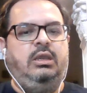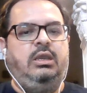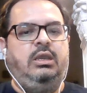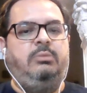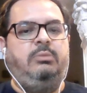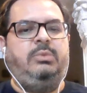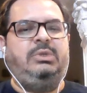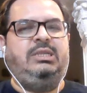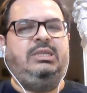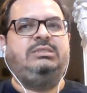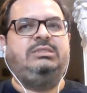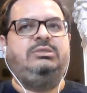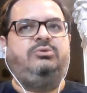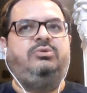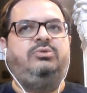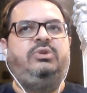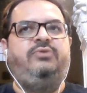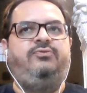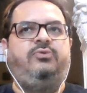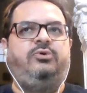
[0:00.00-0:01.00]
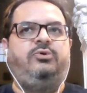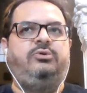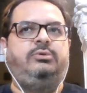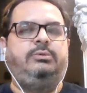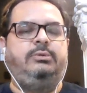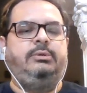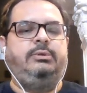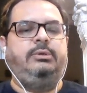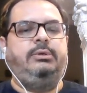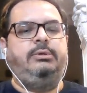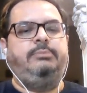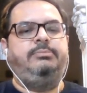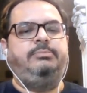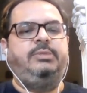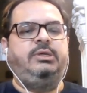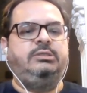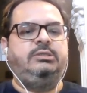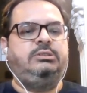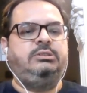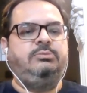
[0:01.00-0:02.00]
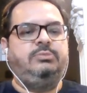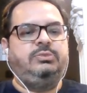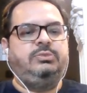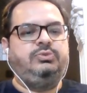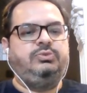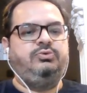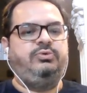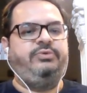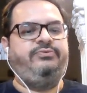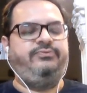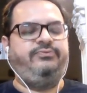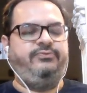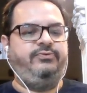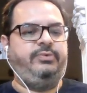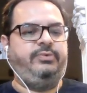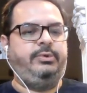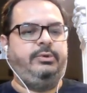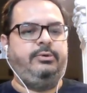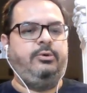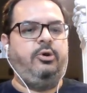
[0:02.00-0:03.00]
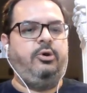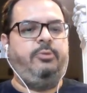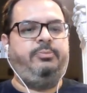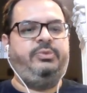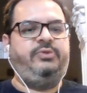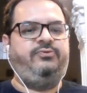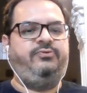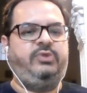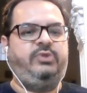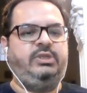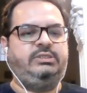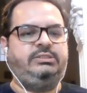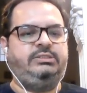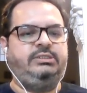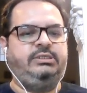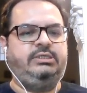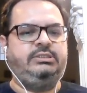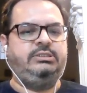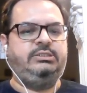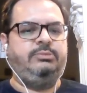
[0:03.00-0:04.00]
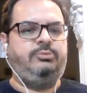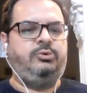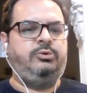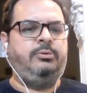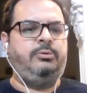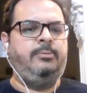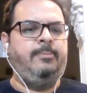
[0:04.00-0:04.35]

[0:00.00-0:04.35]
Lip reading: But that's only for customers who have opted for extended support.